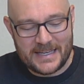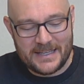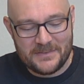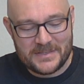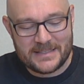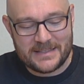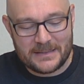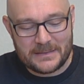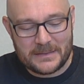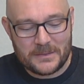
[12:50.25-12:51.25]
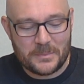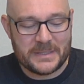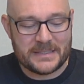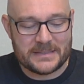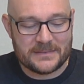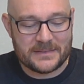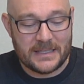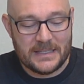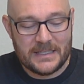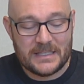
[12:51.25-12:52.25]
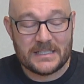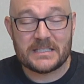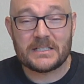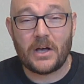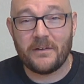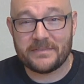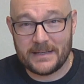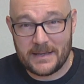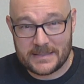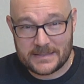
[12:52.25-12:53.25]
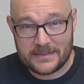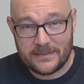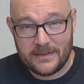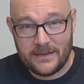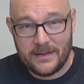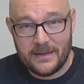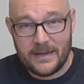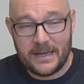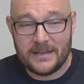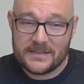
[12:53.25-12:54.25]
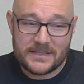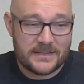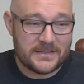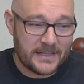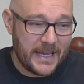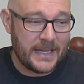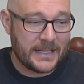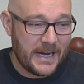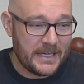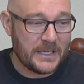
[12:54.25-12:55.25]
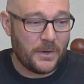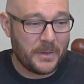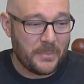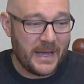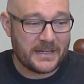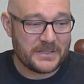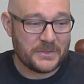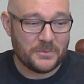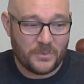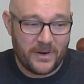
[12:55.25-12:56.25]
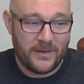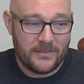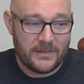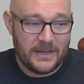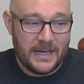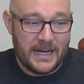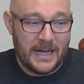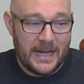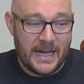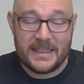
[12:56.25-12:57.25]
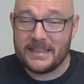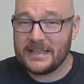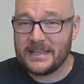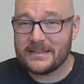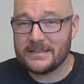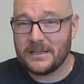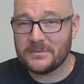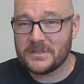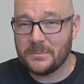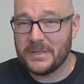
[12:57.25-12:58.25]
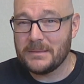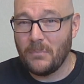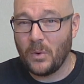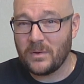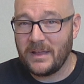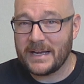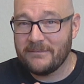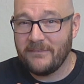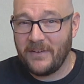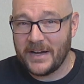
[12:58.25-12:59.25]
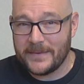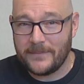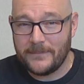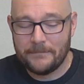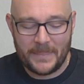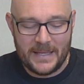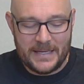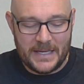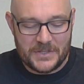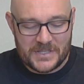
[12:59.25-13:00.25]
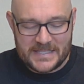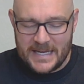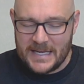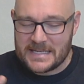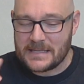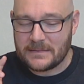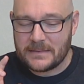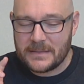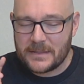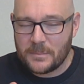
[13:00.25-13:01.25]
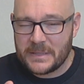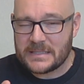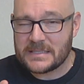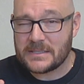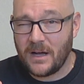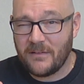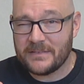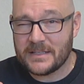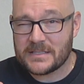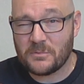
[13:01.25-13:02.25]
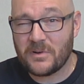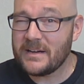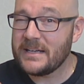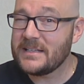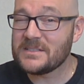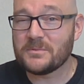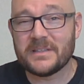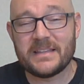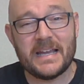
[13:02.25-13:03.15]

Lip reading: gives it a little bit of softness. And this is, again, kind of going back to where I think it sounds a bit more like vinyl. It just has a little bit of softness, whereas with the